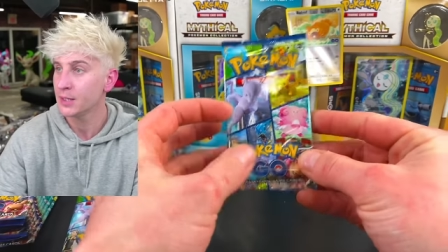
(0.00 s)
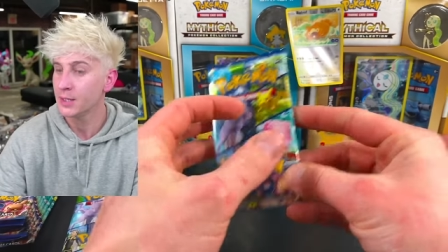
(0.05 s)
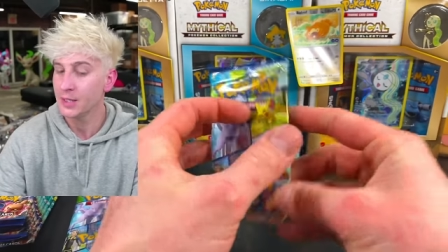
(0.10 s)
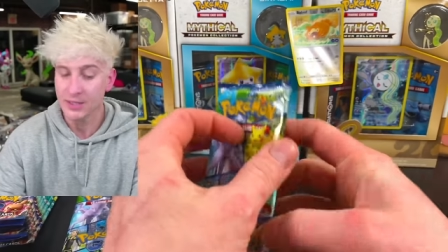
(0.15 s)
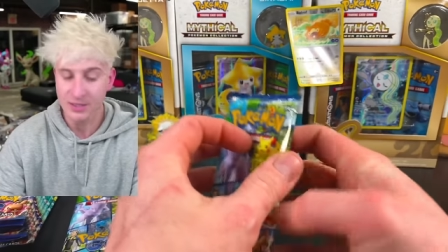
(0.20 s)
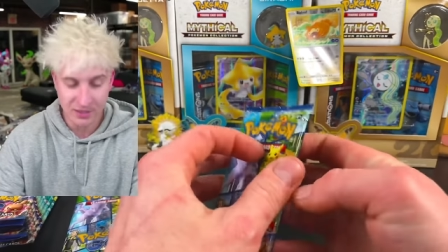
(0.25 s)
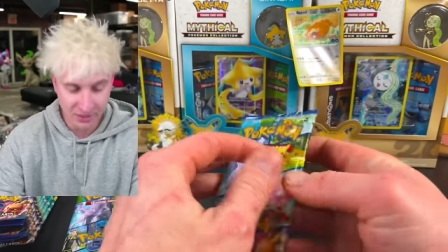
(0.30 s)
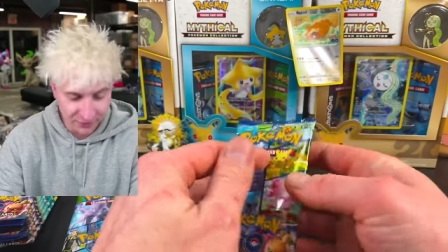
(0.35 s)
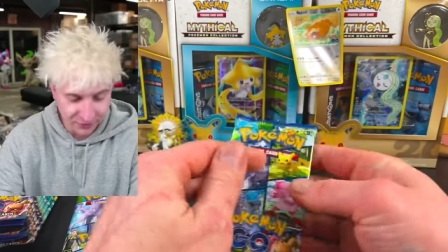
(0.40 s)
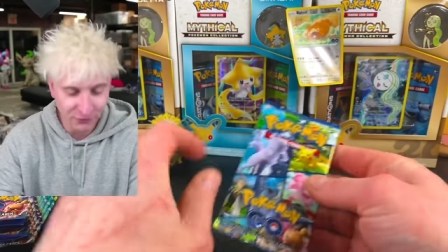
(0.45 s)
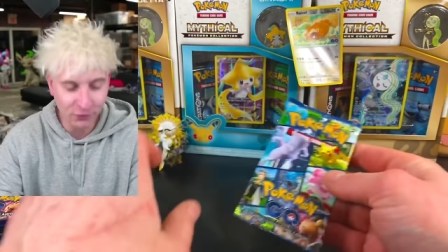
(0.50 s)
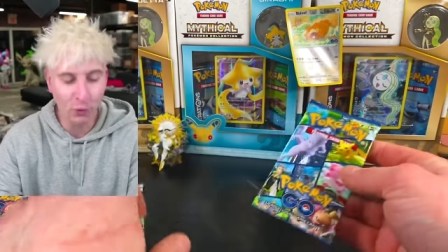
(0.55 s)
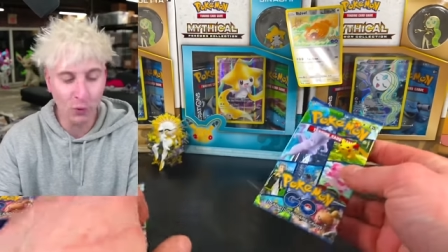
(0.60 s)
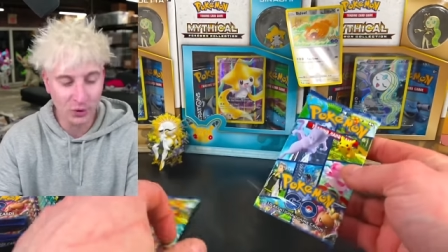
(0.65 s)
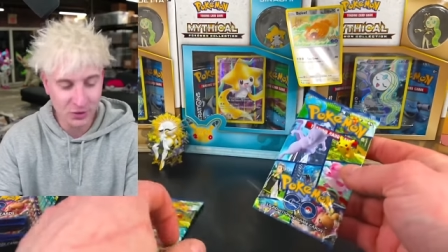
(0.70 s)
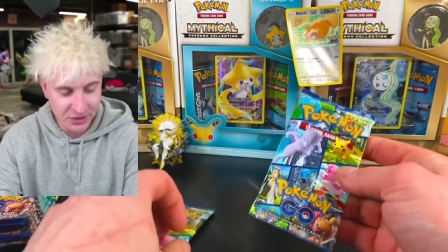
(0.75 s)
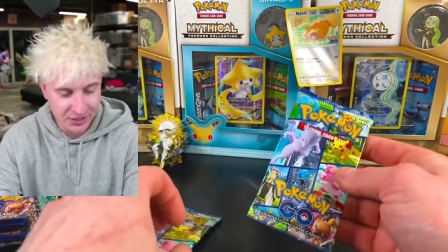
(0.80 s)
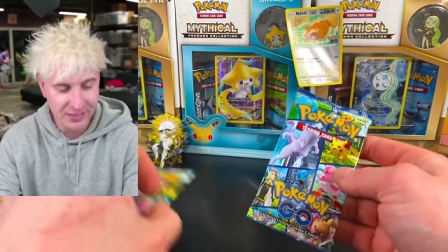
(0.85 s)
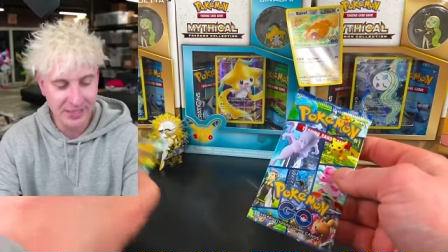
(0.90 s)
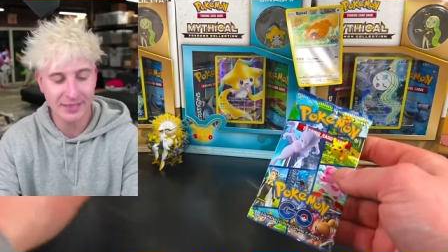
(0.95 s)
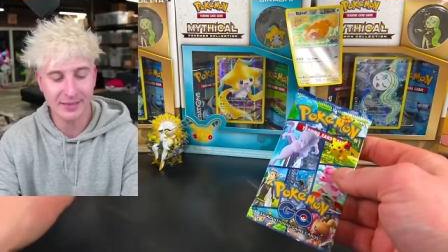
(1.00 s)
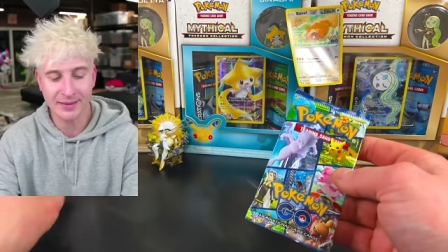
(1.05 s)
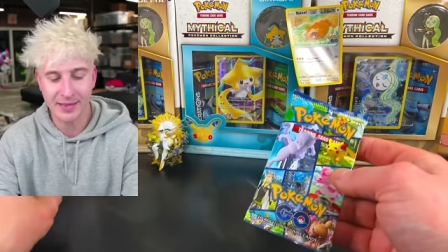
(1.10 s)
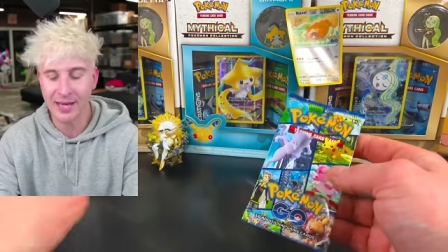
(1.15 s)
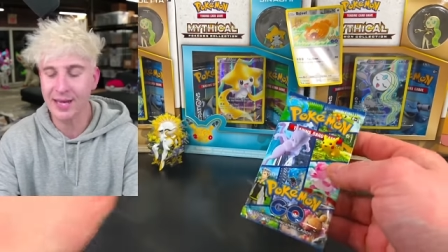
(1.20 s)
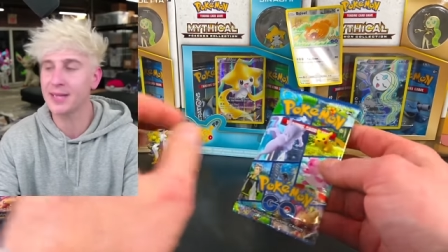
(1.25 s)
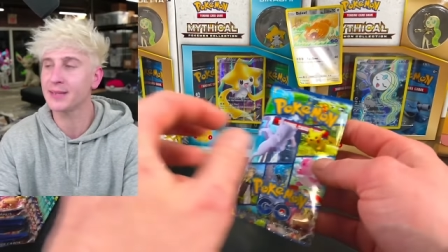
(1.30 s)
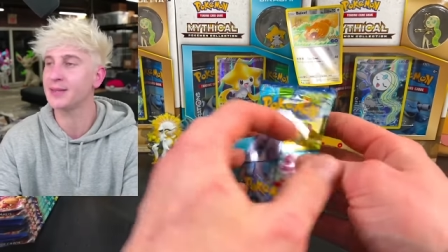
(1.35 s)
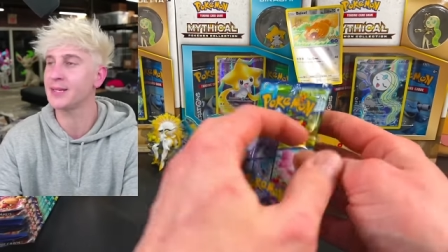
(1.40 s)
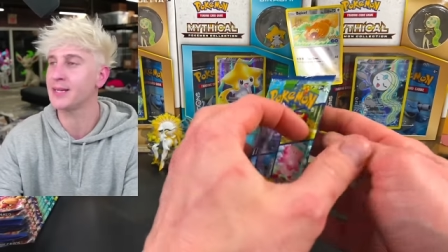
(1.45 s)
it's unfortunate
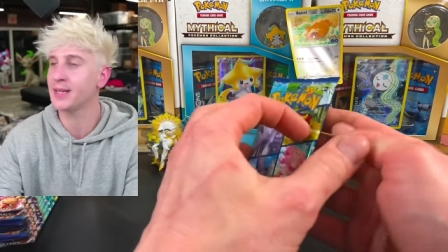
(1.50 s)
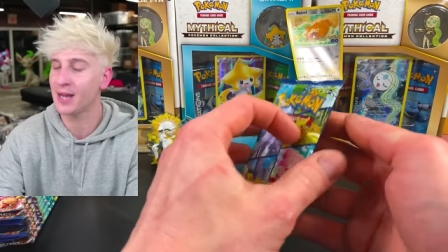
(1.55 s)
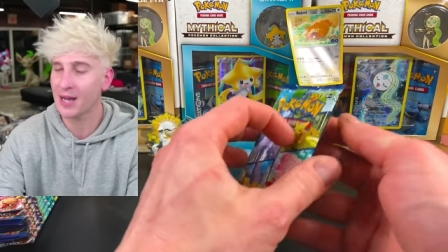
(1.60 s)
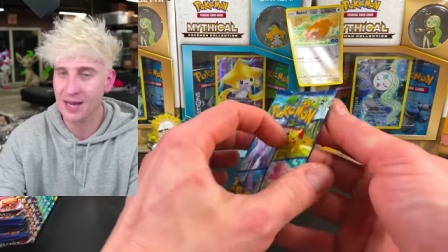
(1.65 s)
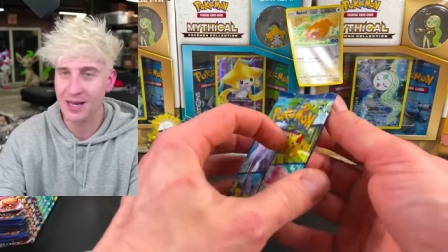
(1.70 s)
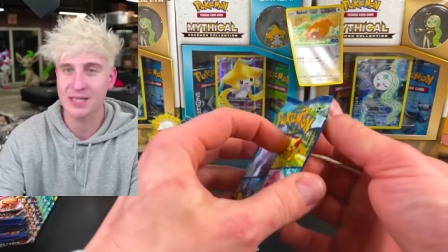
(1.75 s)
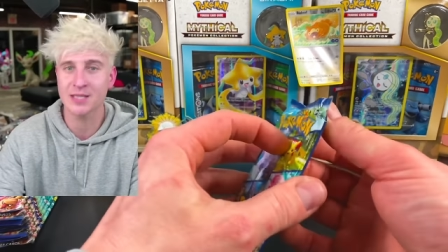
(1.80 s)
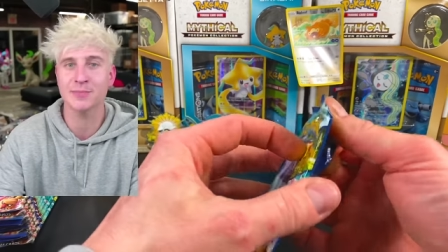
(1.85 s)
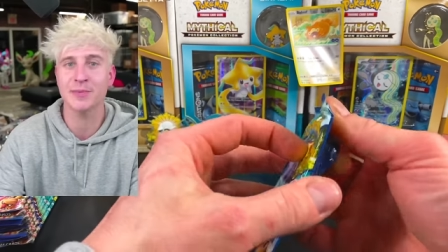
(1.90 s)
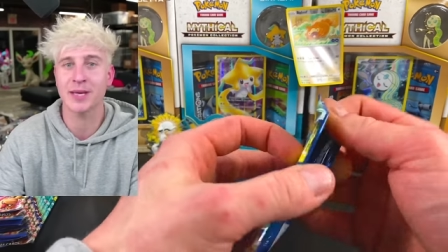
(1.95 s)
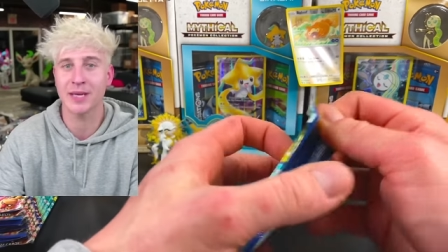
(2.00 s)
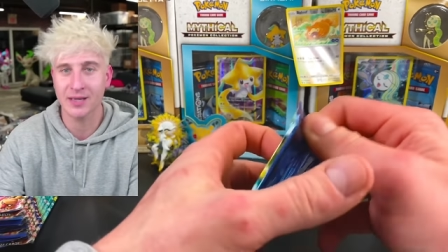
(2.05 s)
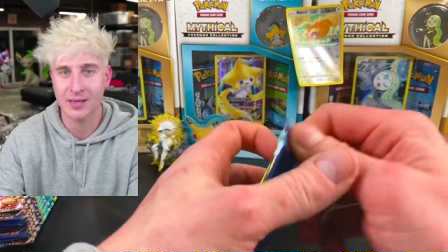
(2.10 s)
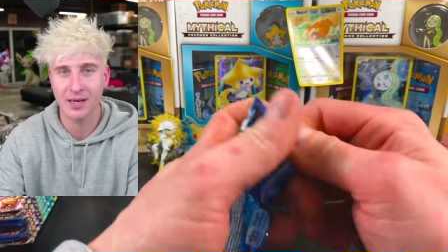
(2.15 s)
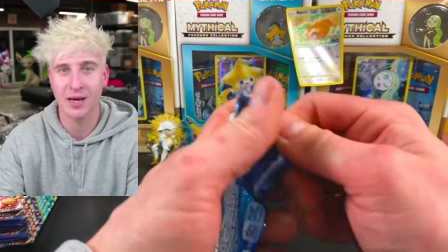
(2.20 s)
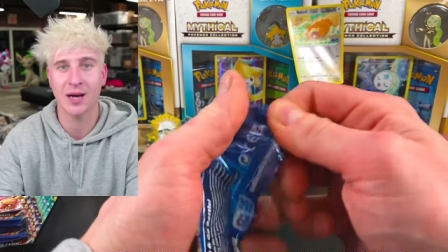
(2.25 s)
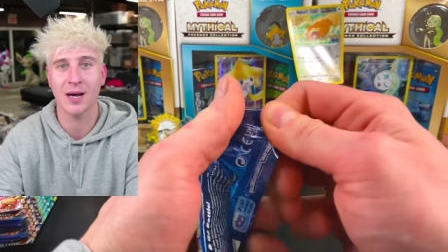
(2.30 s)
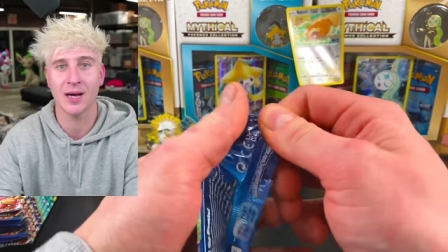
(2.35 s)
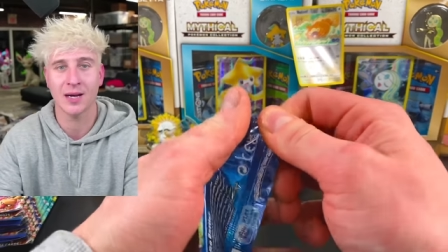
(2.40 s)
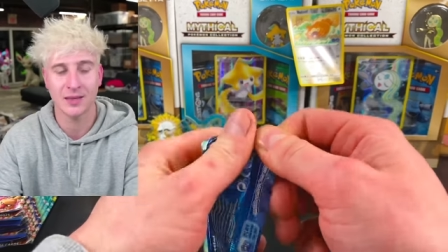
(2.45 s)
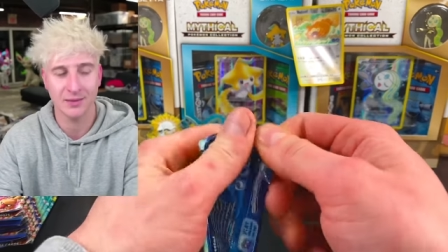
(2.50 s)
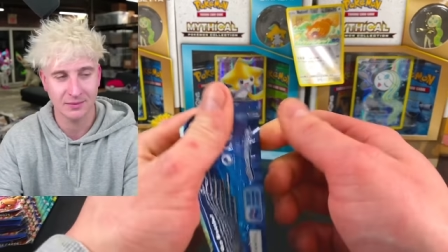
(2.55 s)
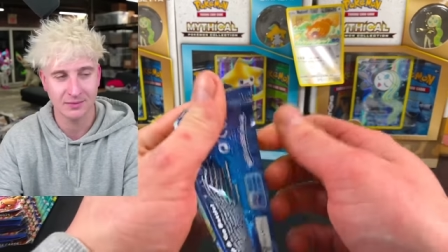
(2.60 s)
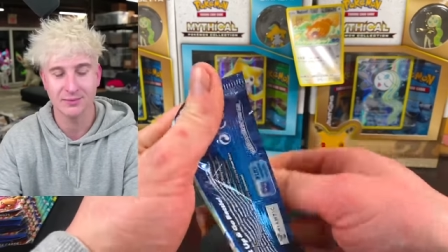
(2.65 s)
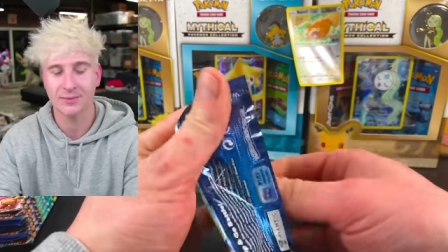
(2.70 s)
that the cosmic uh,